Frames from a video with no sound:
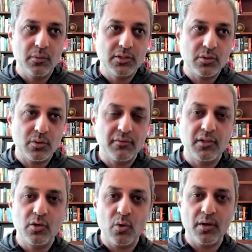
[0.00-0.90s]
sort of the
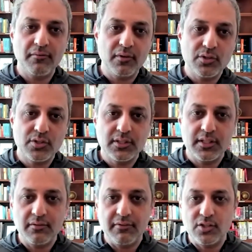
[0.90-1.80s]
norm versus
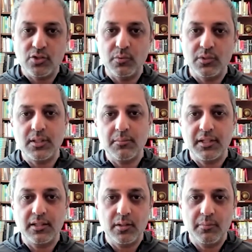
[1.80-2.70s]
innovation was
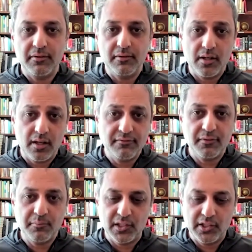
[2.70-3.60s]
something a little bit
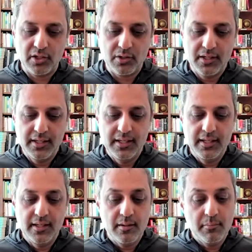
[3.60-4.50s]
unfamiliar,
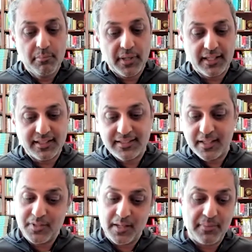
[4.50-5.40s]
but at the
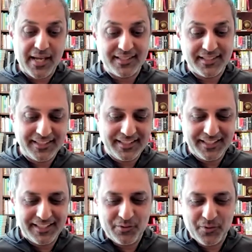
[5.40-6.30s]
same time badly
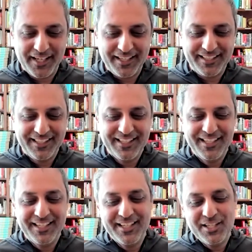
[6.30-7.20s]
needed, right?
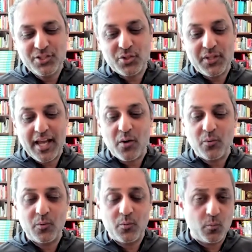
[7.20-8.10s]
So that
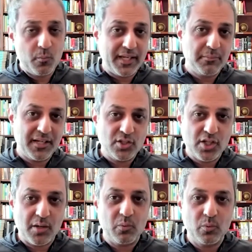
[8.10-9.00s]
made my
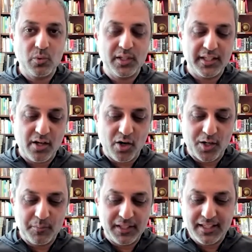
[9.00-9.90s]
job really
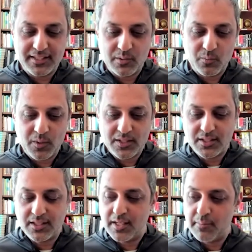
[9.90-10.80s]
hard because it
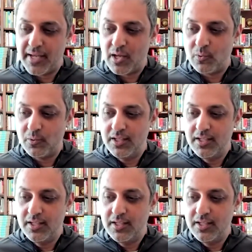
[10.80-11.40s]
wasn't about